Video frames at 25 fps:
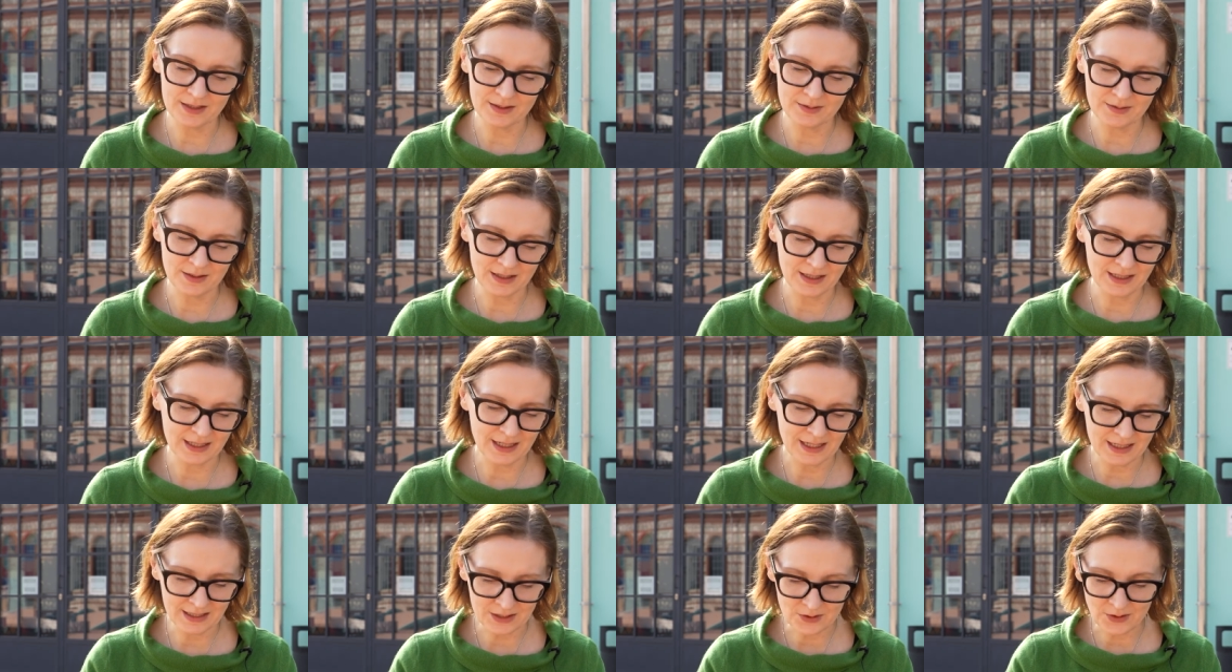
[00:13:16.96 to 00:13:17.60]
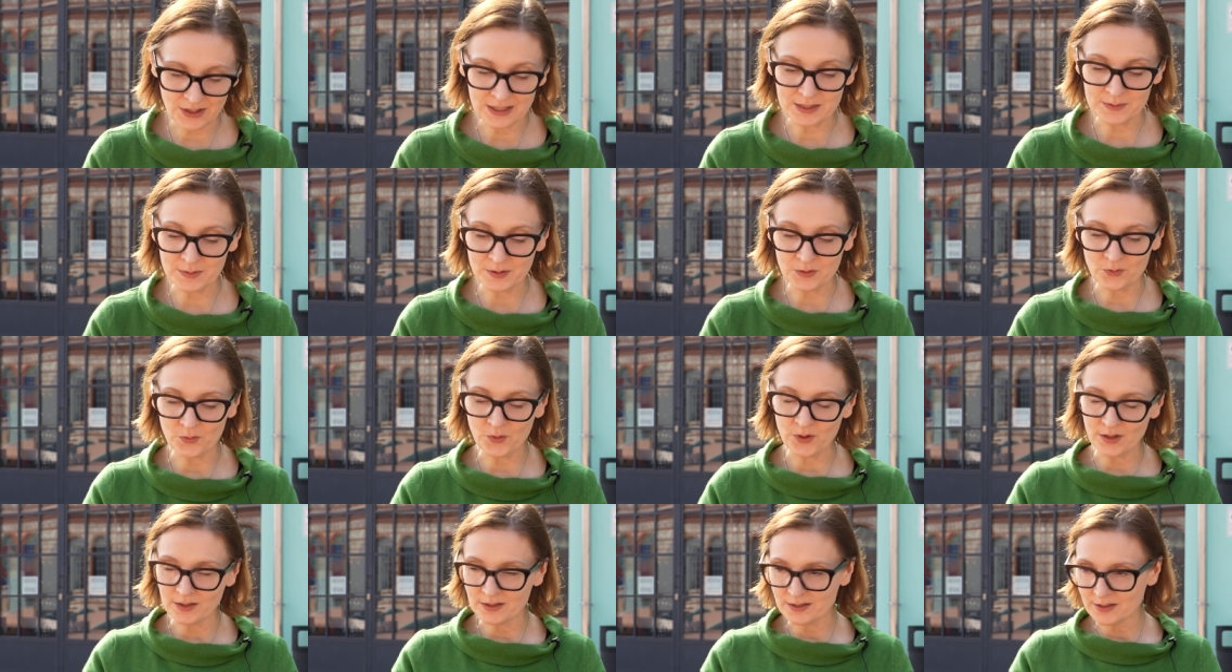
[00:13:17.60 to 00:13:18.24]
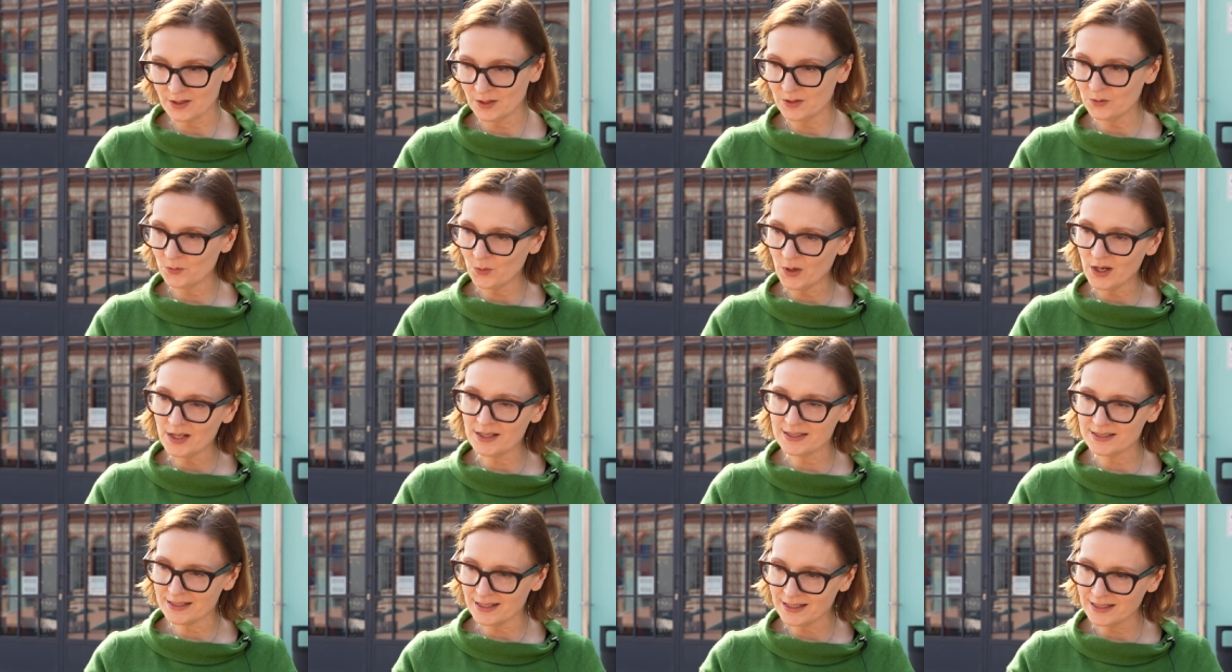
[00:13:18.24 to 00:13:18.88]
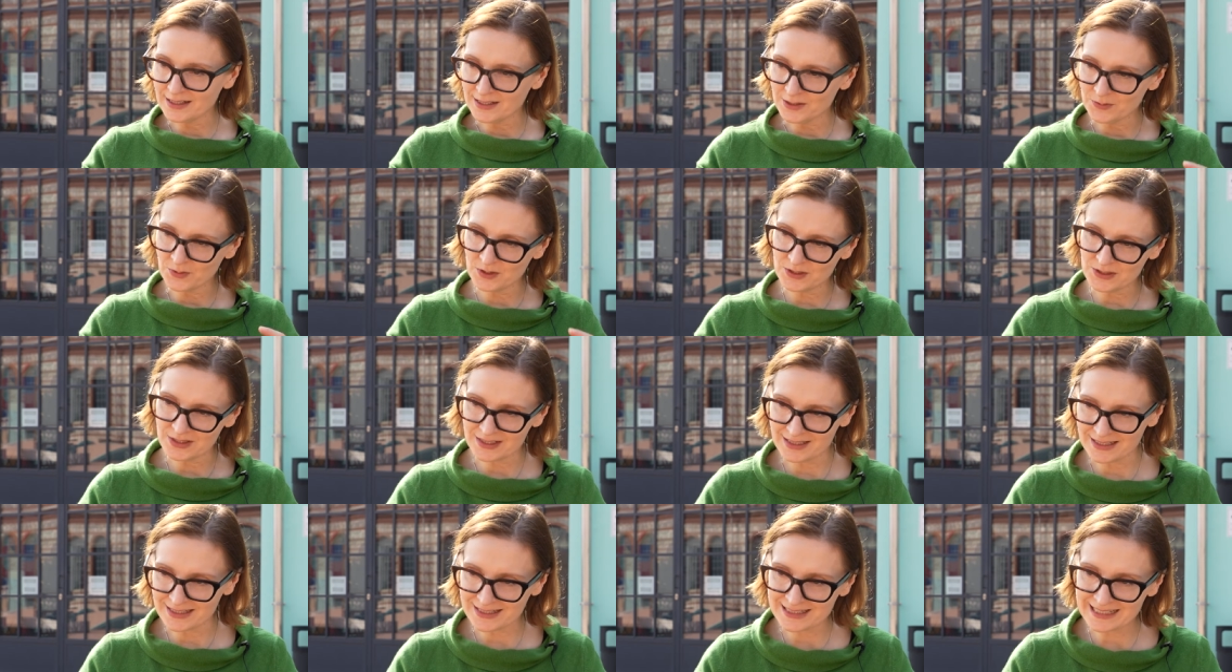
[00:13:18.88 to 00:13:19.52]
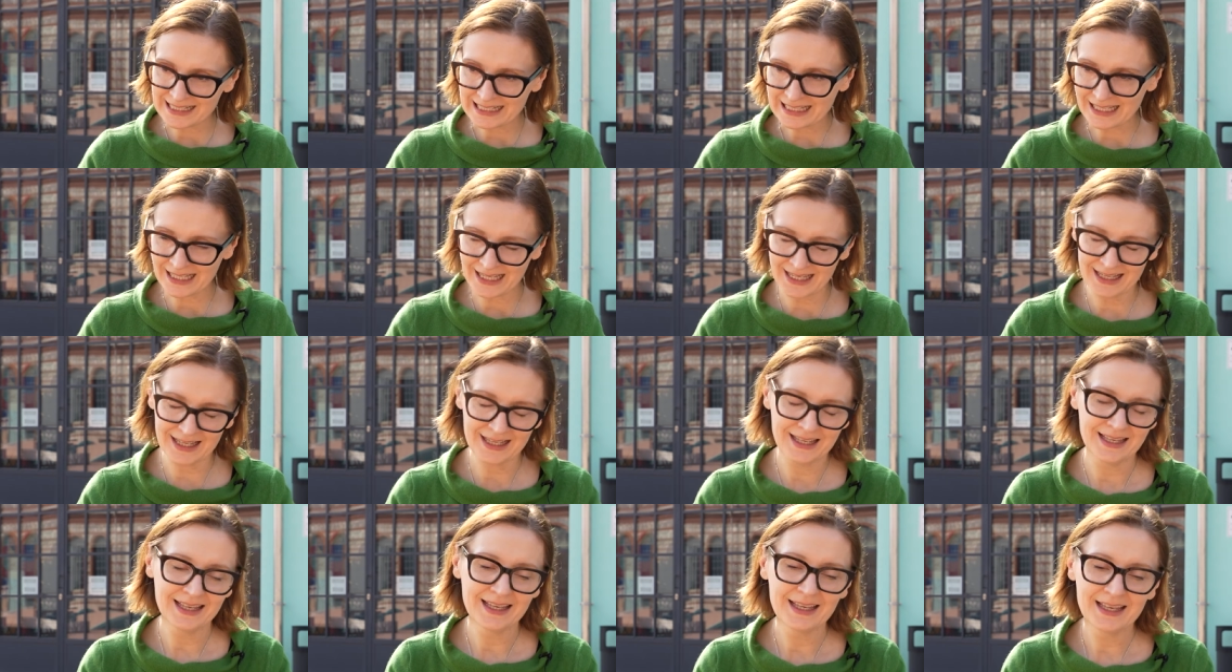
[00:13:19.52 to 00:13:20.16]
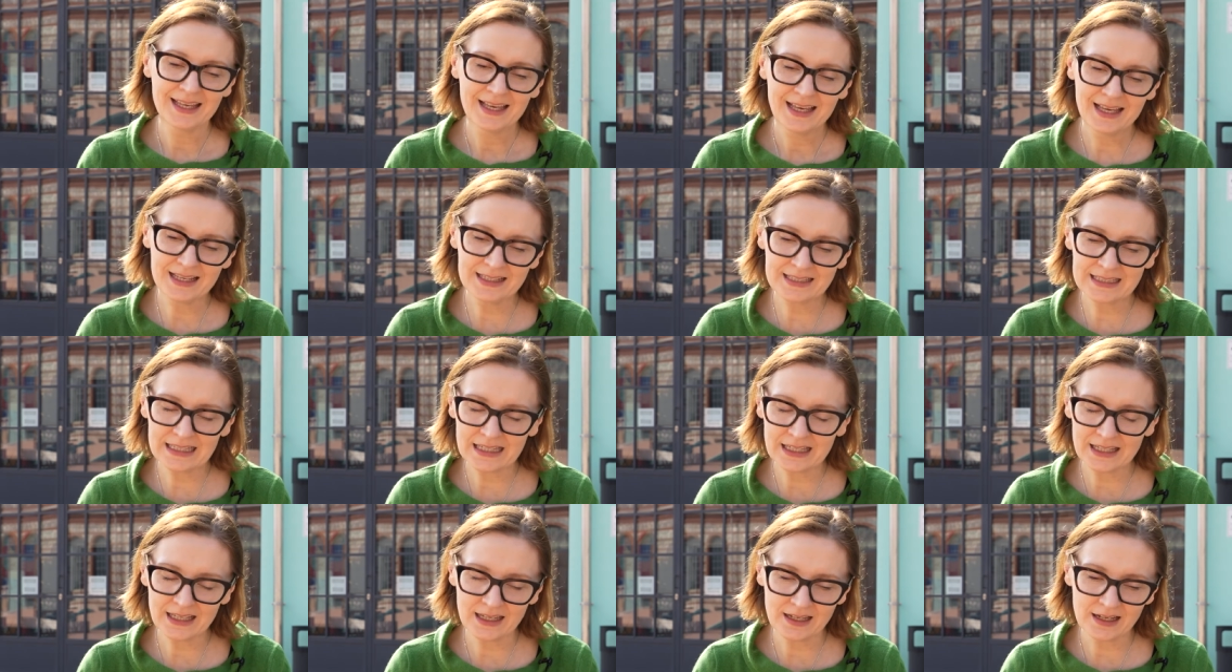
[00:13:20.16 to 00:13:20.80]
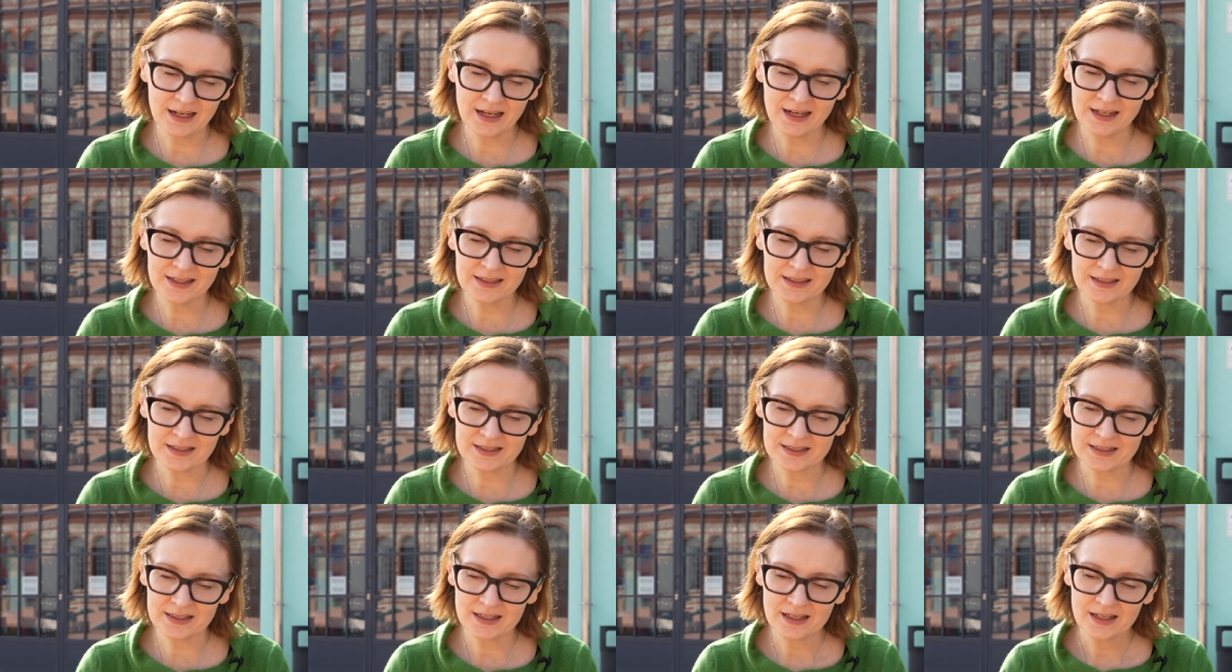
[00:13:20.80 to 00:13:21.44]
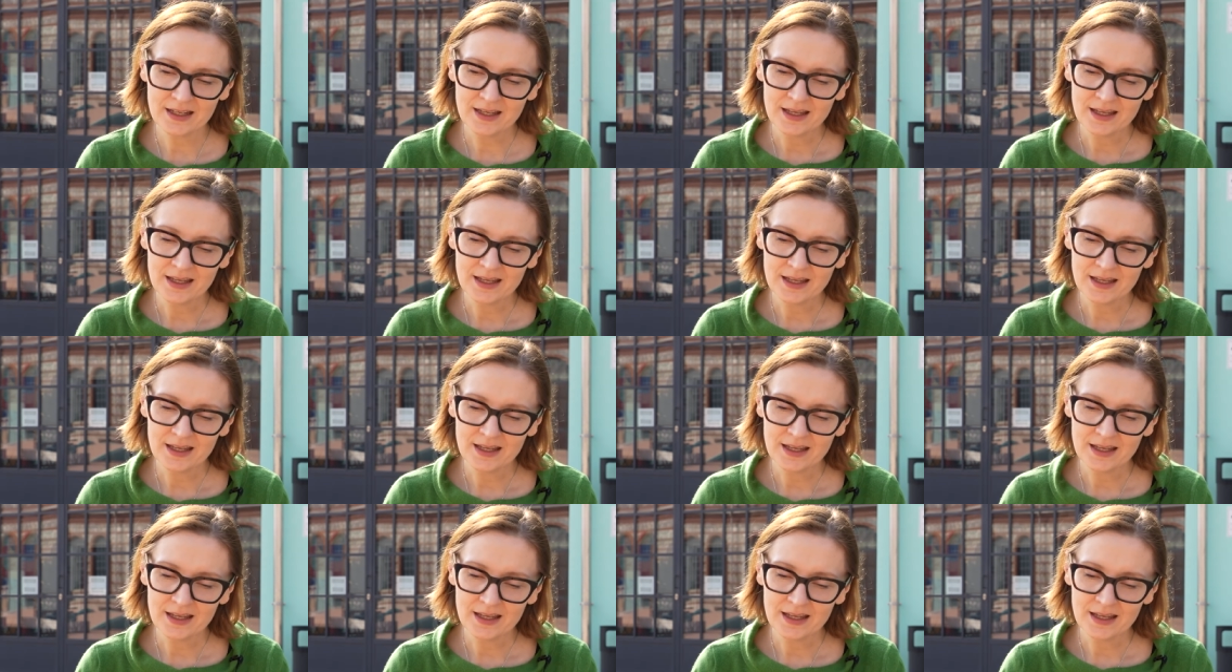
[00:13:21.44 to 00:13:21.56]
incredible world called Wild Island, which is a sinking island.